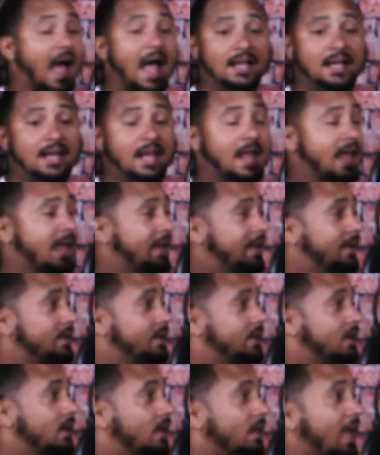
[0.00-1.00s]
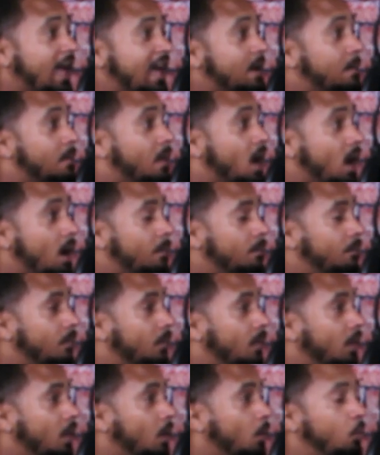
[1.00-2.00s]
can't light them up
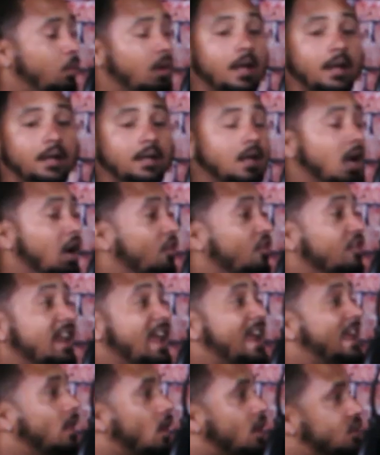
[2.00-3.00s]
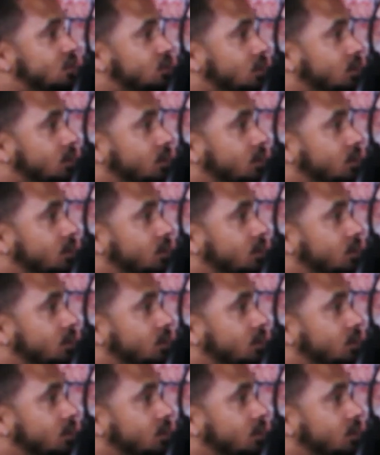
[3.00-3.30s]
with a grenade launcher